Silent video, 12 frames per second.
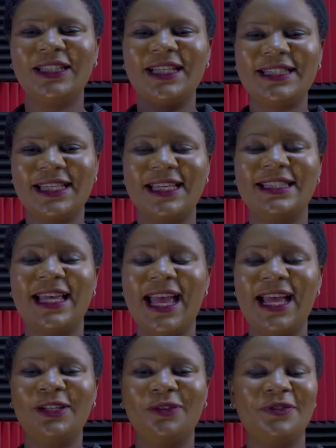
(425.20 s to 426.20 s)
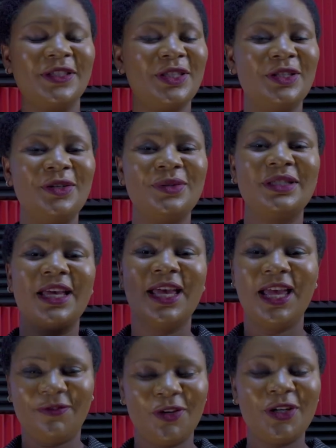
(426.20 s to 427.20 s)
this is the end of this news.
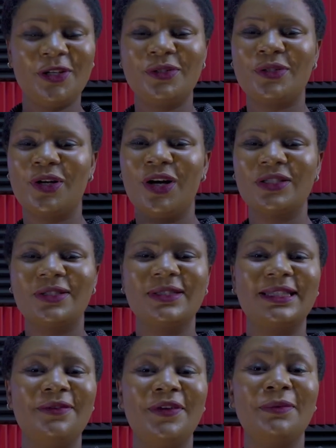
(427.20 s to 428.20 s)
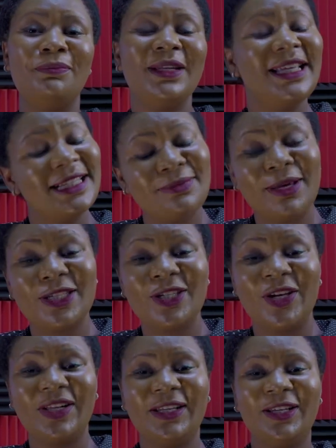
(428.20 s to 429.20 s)
If you're new to Gospel TV, please make sure
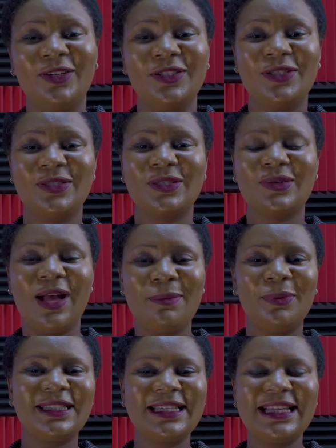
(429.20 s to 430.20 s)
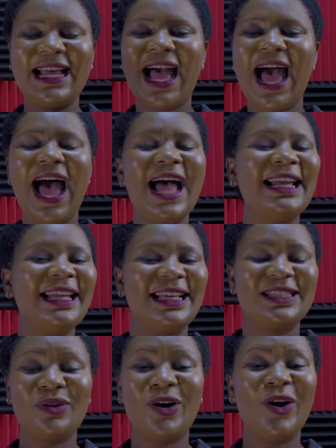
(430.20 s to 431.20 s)
you click on the subscribe button and
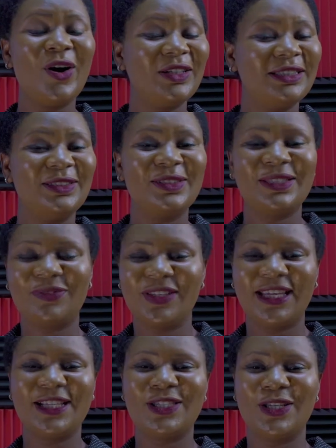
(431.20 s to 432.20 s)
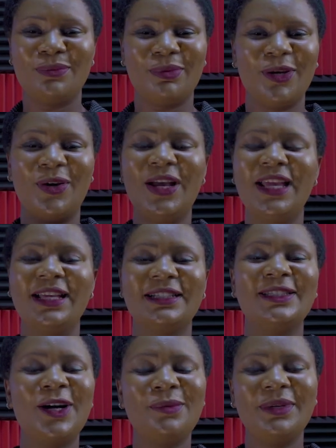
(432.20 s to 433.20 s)
as well on the notification bell. You can
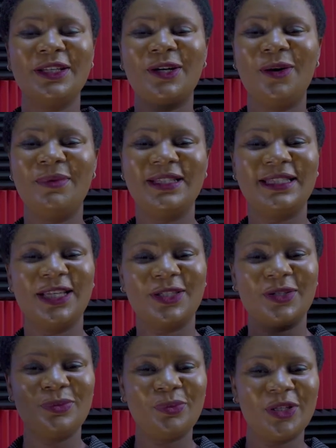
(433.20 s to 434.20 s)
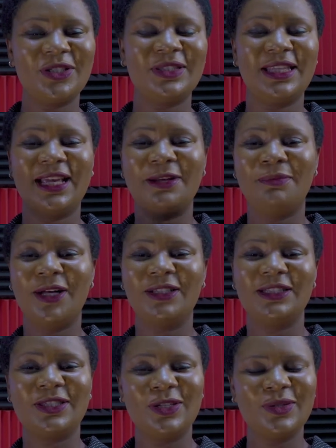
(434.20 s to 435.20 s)
tell me in the comment section what you think about
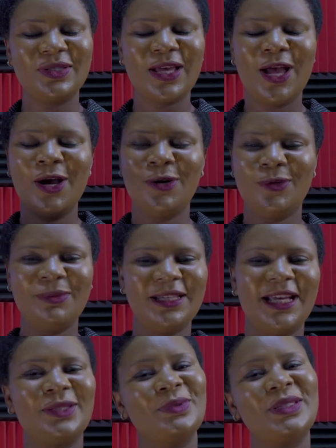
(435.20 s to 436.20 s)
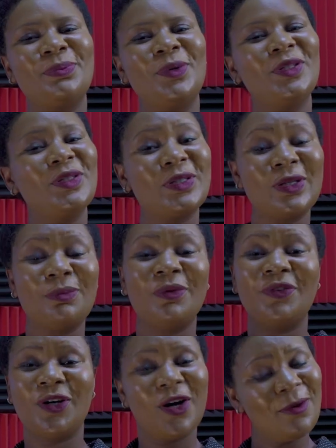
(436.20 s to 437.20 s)
this news. We'll be there to respond to some of
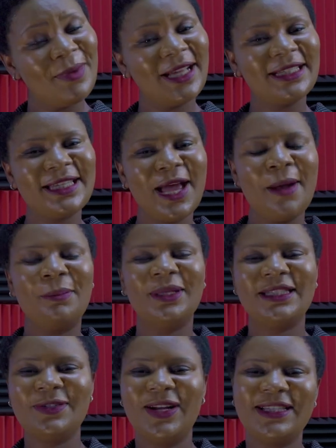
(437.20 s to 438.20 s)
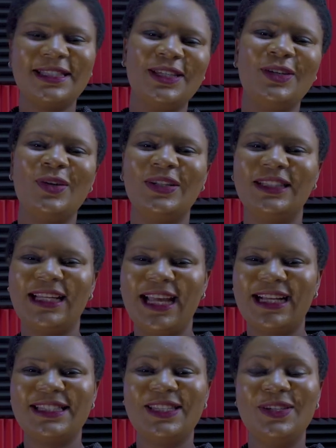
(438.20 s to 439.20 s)
your comments. But till I see you on the
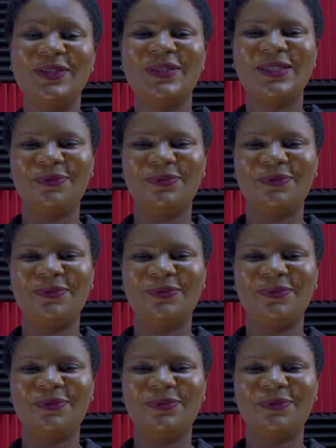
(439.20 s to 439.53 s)
next news,